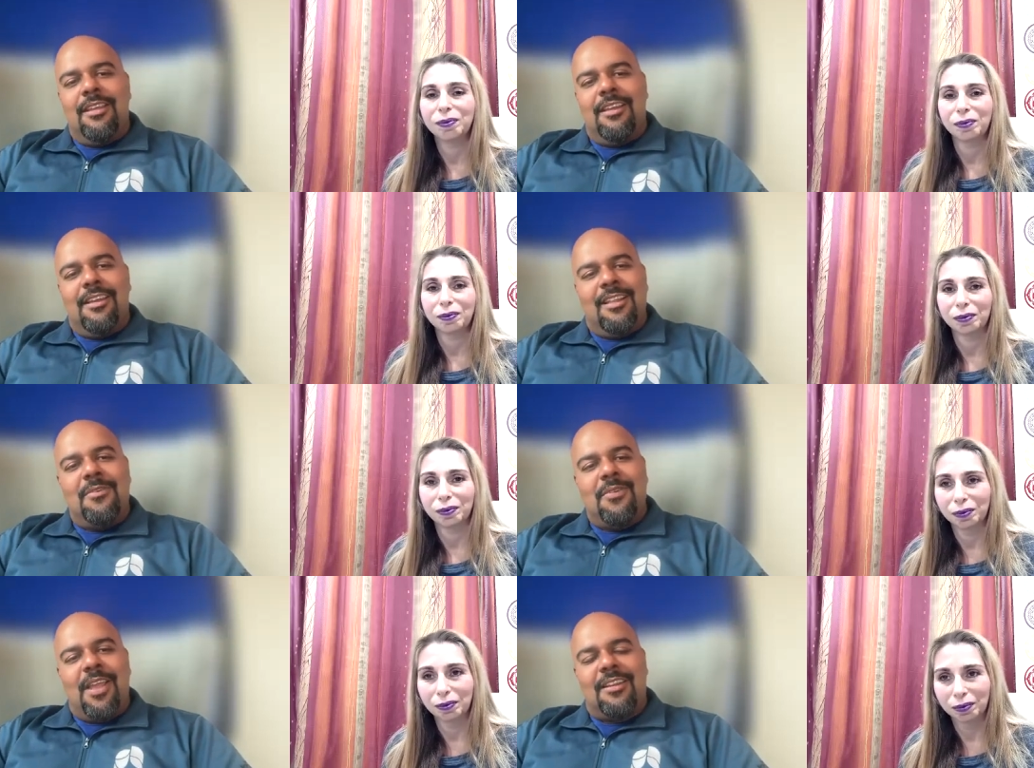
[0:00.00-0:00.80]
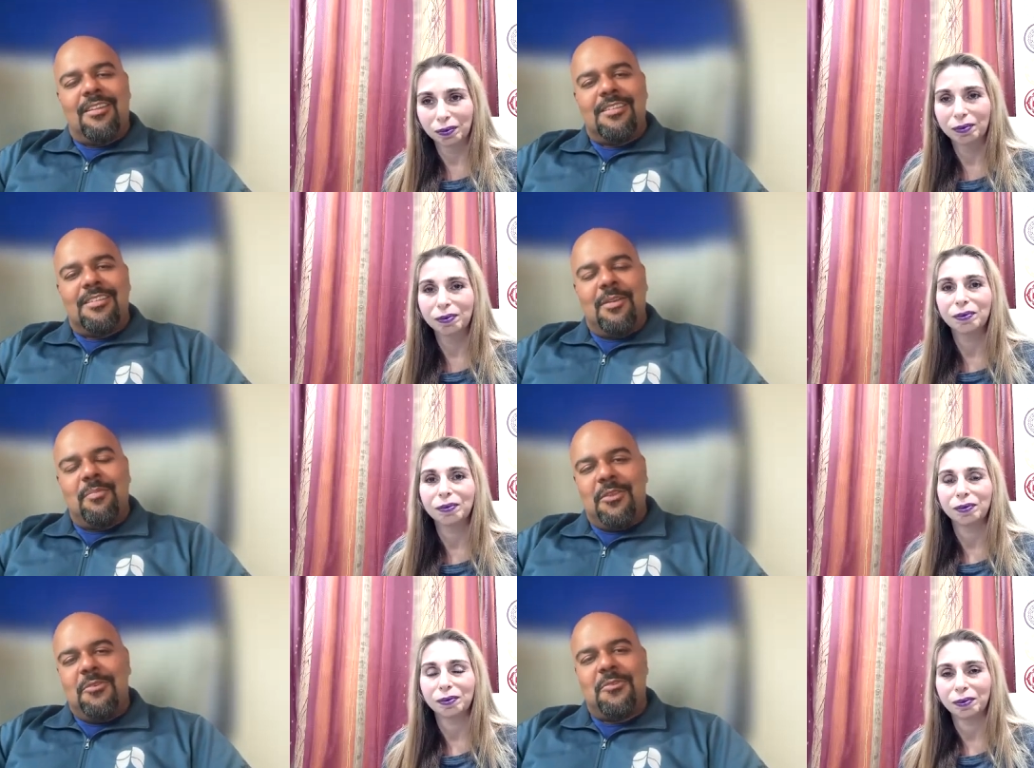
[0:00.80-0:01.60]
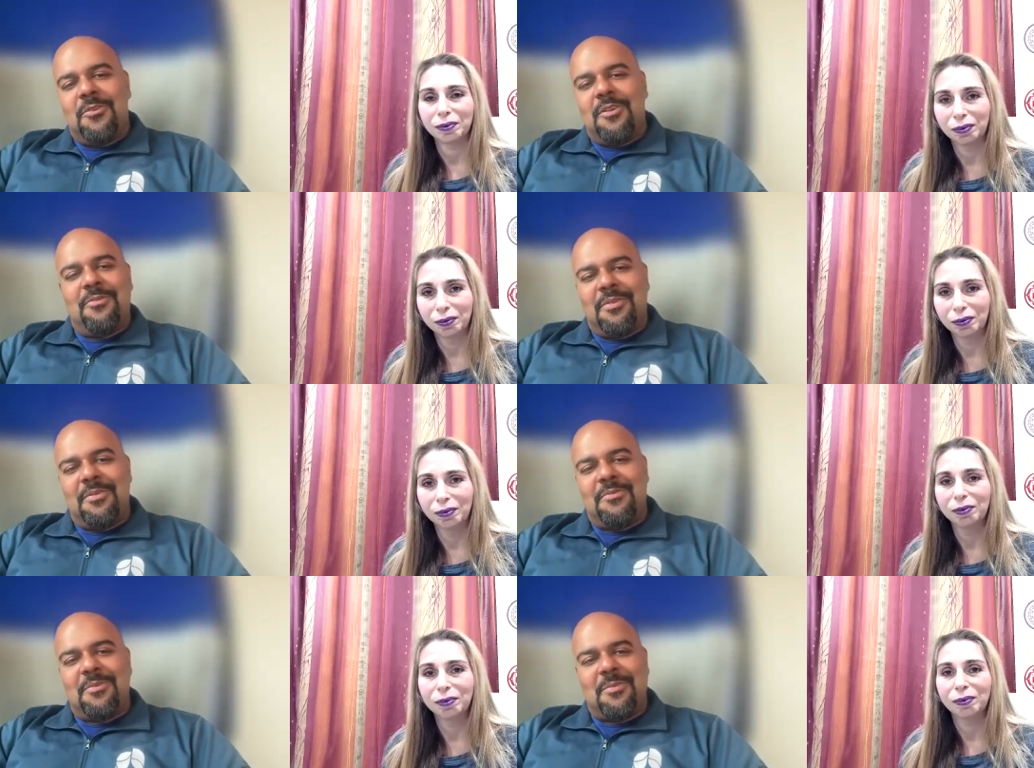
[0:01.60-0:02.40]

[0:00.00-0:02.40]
Speaker 1: uh, other factors that make you so different from